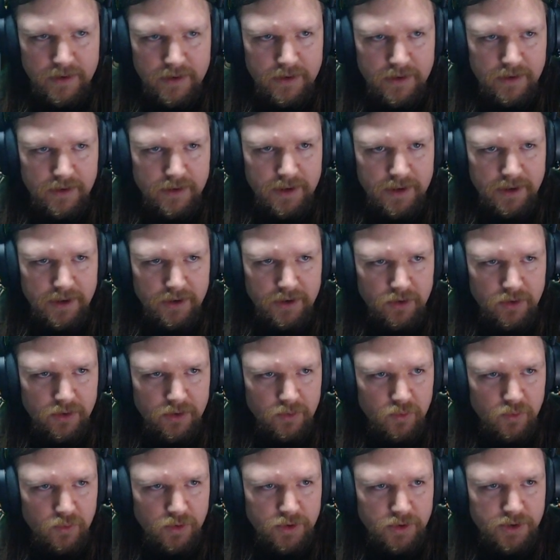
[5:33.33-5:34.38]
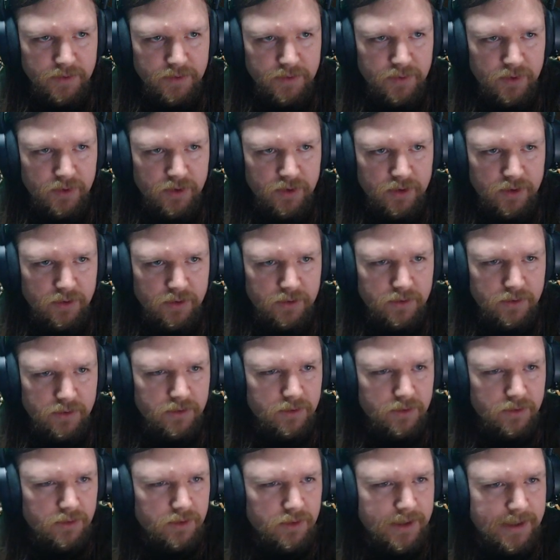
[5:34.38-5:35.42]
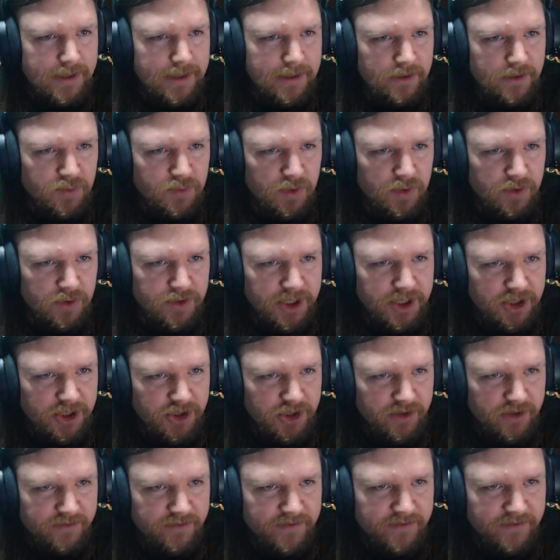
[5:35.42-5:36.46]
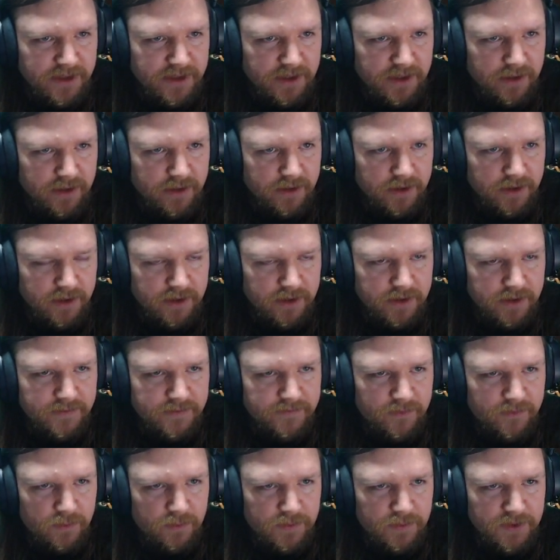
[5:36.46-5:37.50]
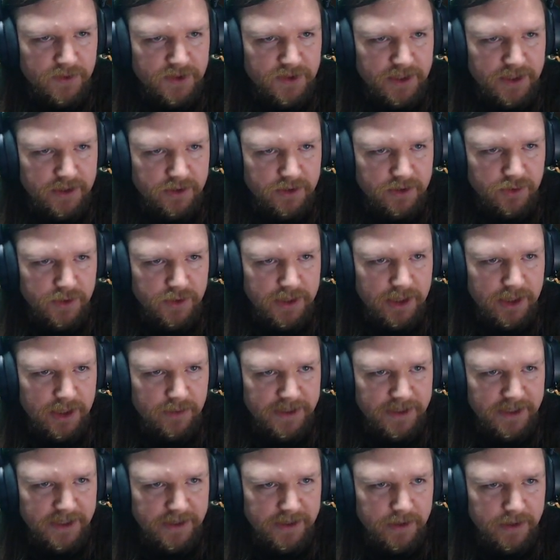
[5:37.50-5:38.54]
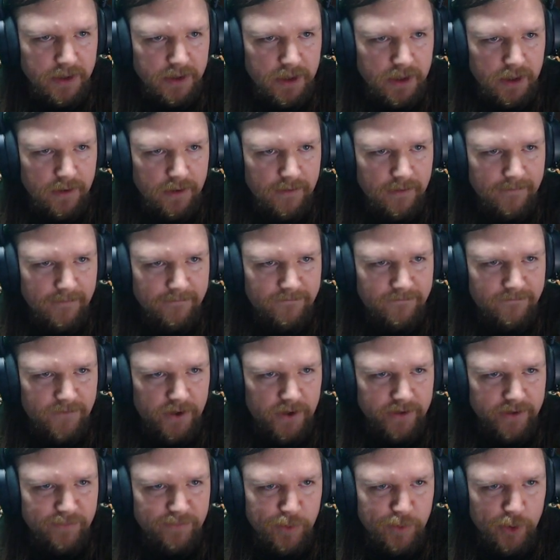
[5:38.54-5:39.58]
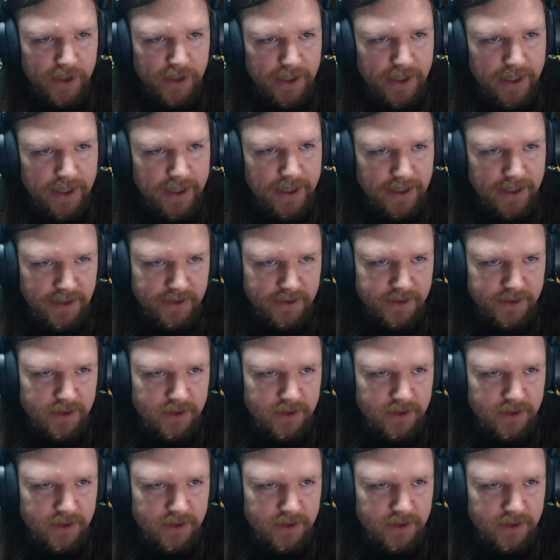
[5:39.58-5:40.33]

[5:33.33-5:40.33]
Hang on, war support. How's world tension affecting things? 4%, so it would now be 5.8.